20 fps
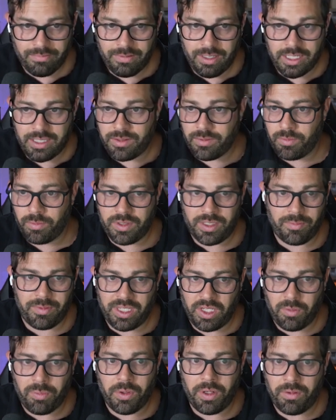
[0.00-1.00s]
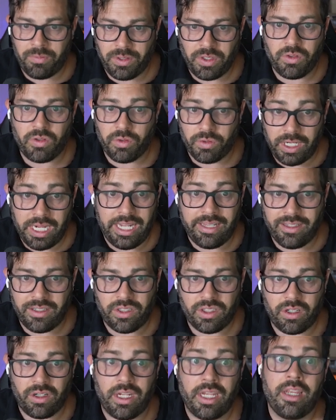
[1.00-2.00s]
It's something you put in when you create the
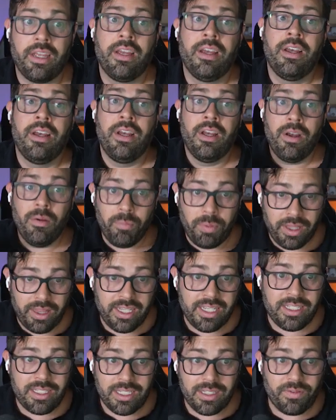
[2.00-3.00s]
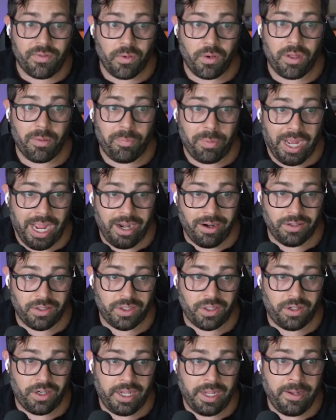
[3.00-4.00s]
journey. But this is for the buyer
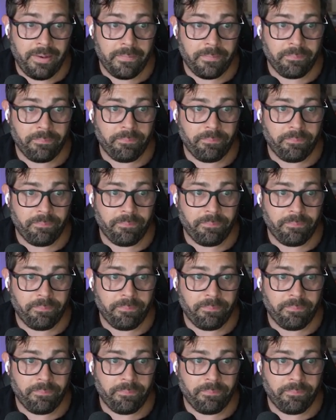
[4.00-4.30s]
journey.